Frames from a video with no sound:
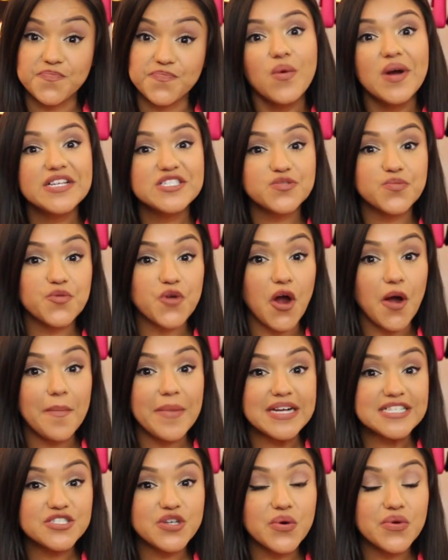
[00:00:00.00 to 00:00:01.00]
which brought
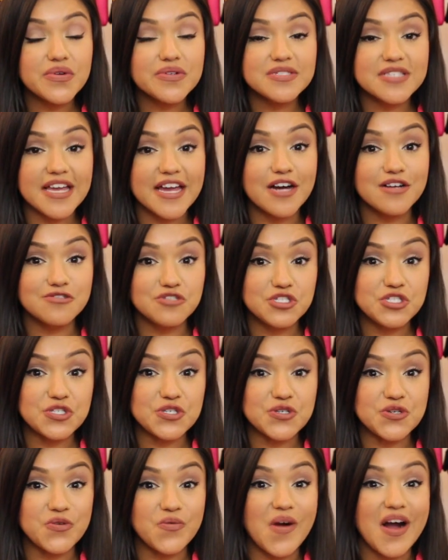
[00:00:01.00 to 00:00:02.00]
my total down
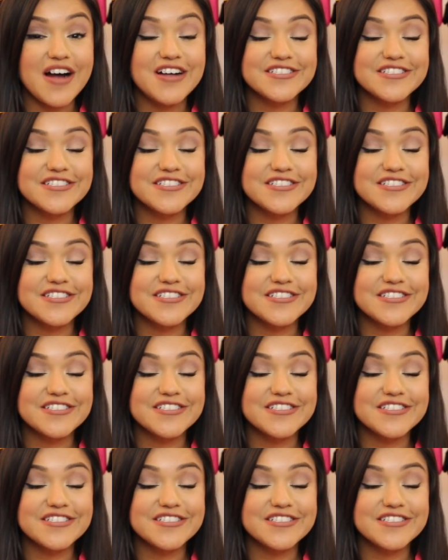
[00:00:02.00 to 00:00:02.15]
to